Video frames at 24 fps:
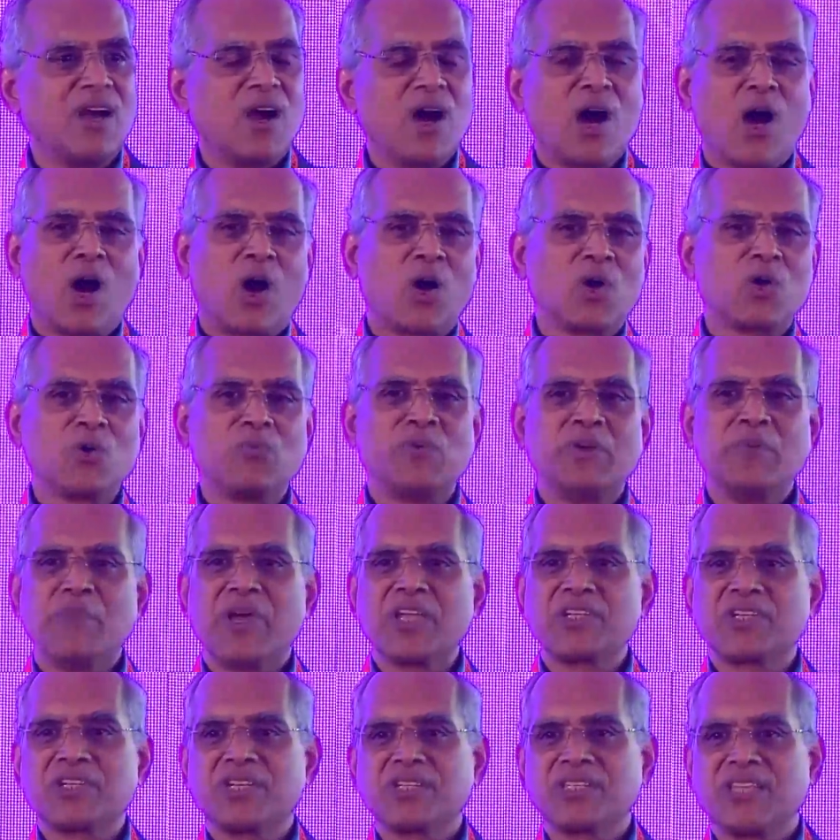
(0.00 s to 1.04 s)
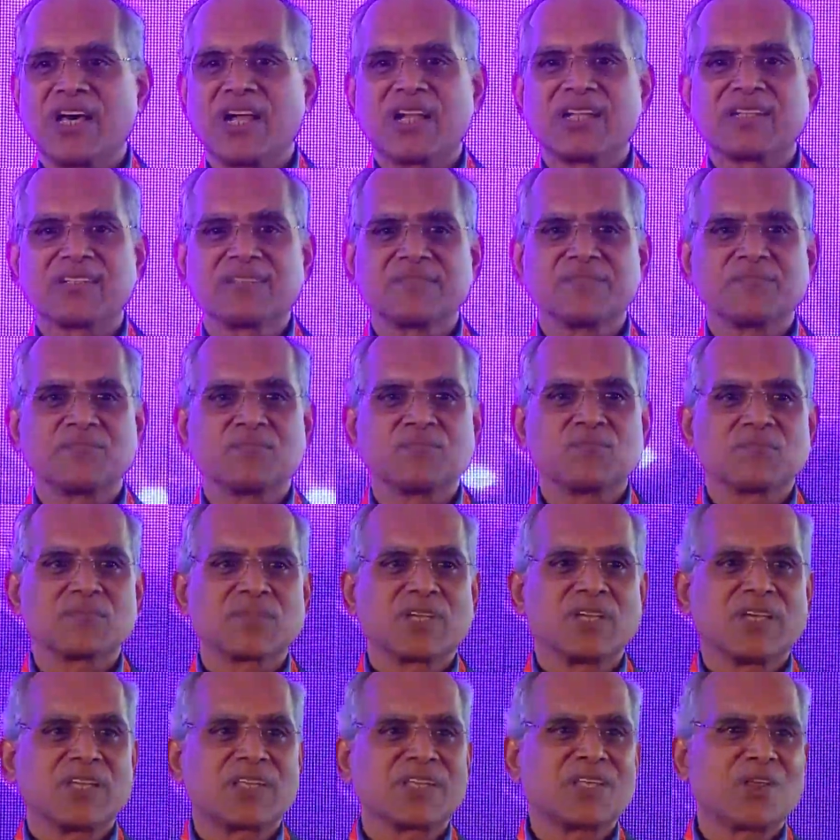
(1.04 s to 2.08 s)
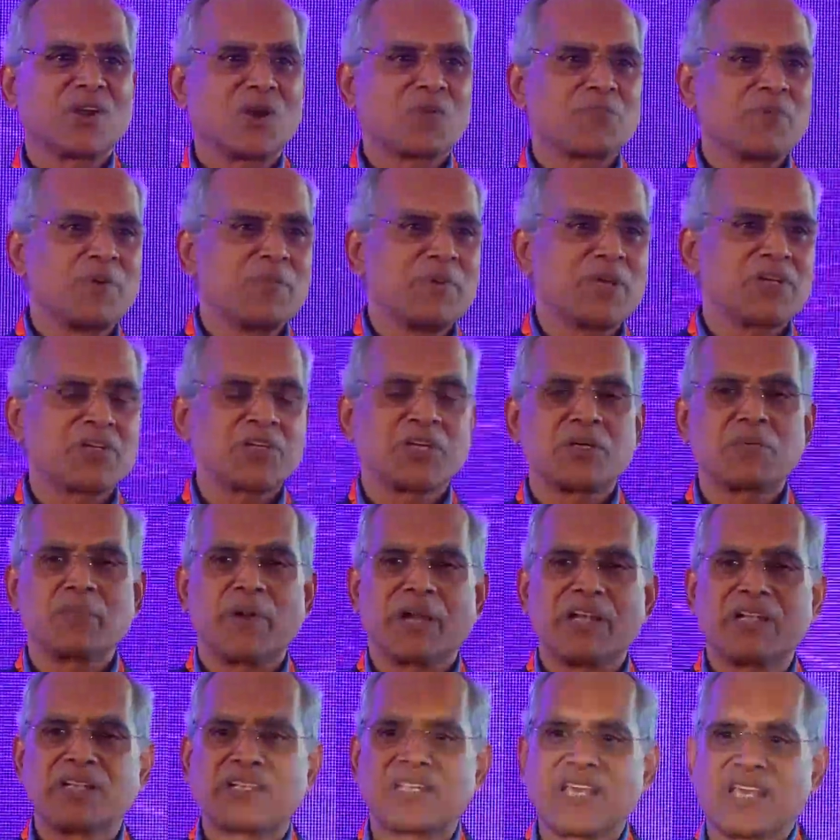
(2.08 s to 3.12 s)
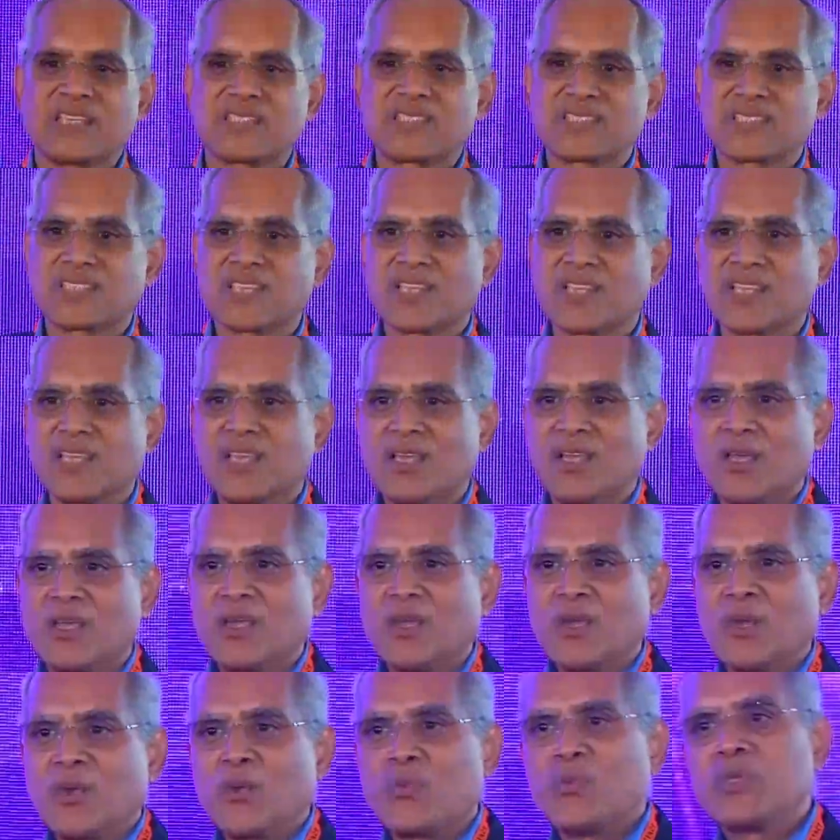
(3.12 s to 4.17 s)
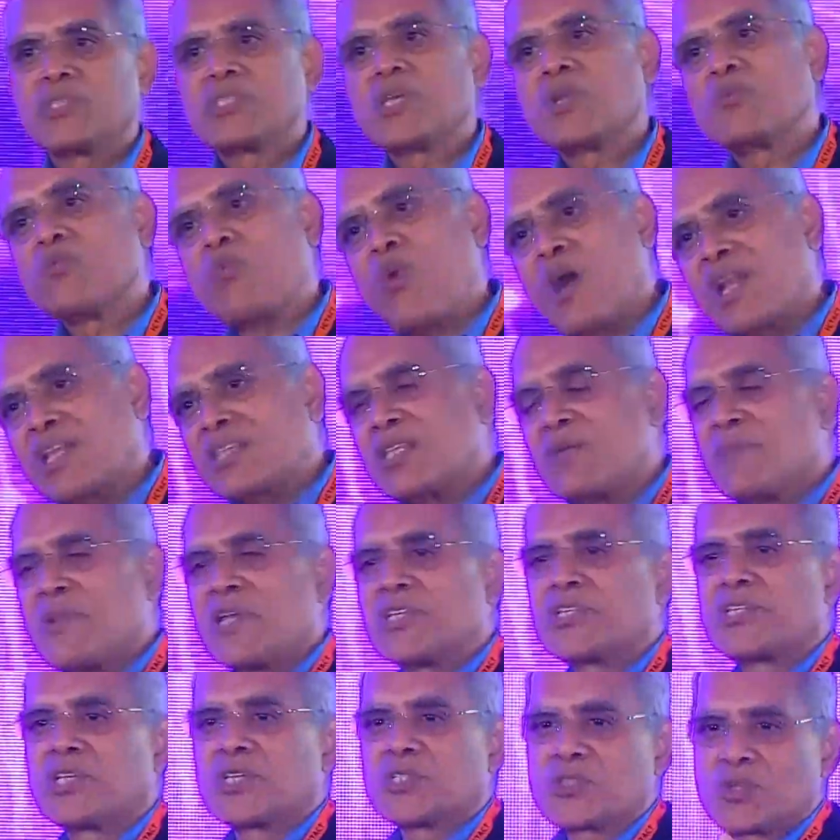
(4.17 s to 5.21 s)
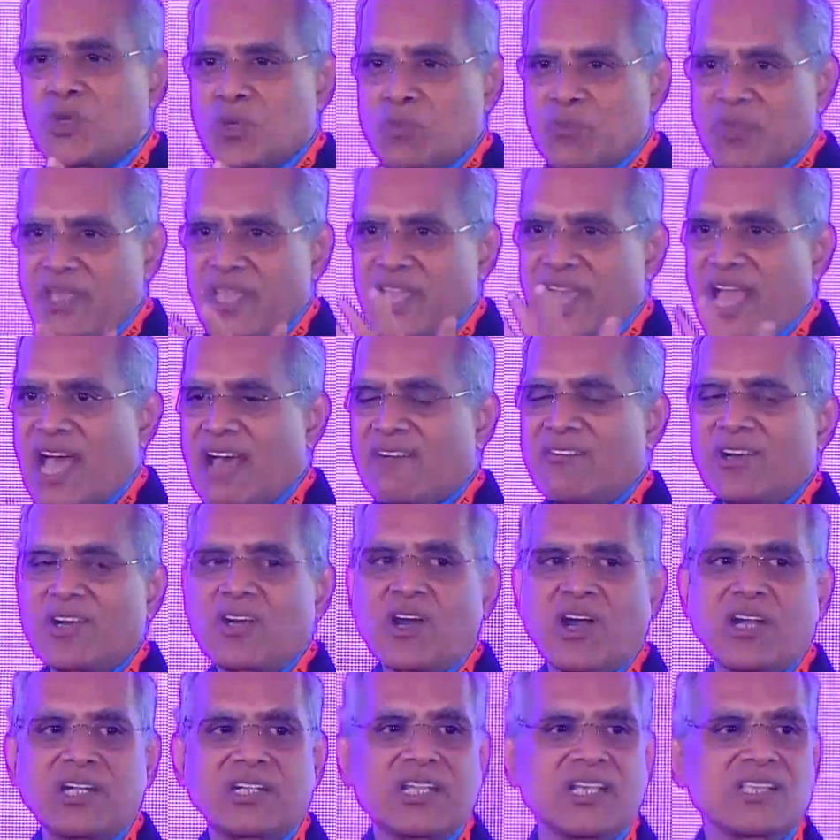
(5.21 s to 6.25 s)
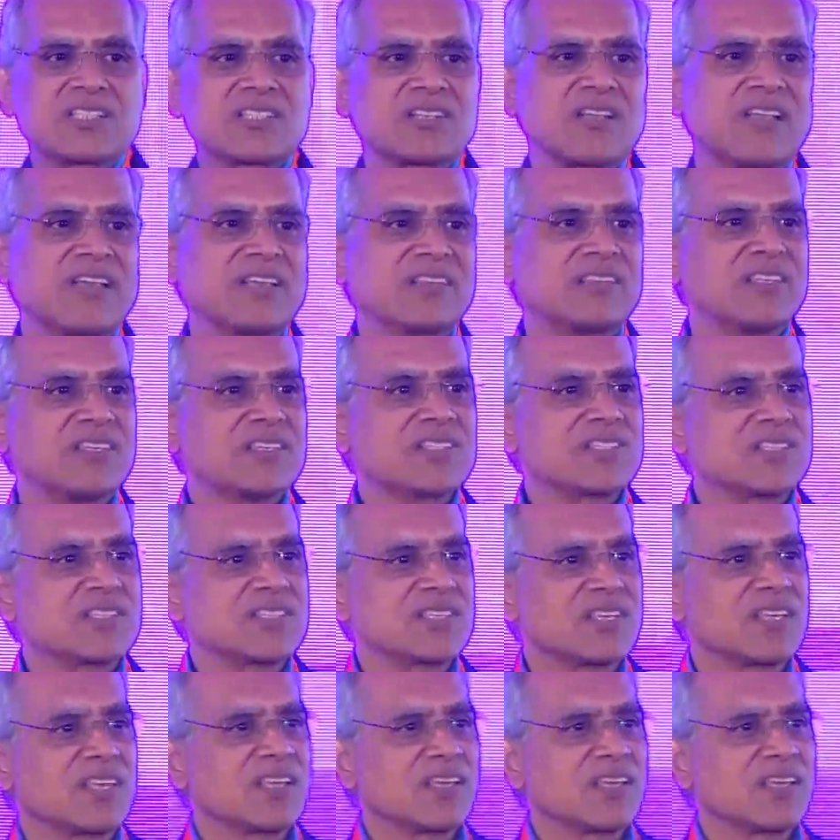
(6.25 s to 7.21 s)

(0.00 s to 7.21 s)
How do we measure that? It cannot be measured by tests. We said one of the measures could be have a contest like this.